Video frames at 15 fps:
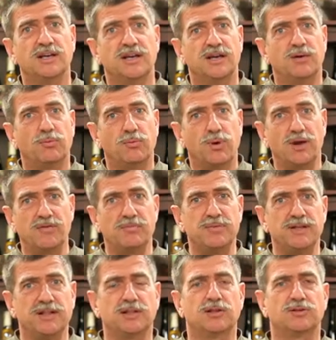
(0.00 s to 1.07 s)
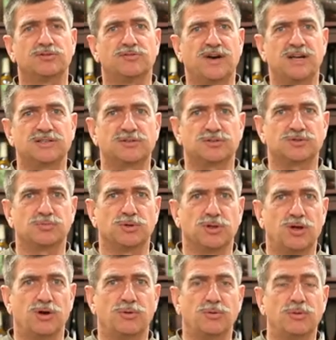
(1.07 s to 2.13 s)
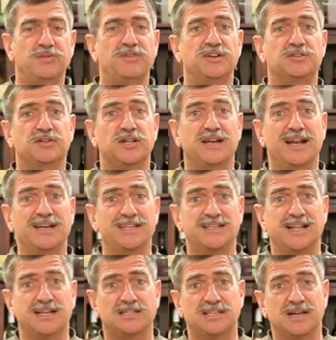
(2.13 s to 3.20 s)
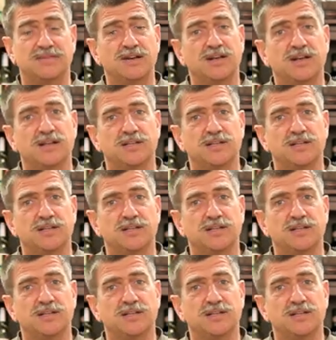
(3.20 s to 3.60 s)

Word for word: and one of them being the Los Vascos Merlot. We feature the 1987.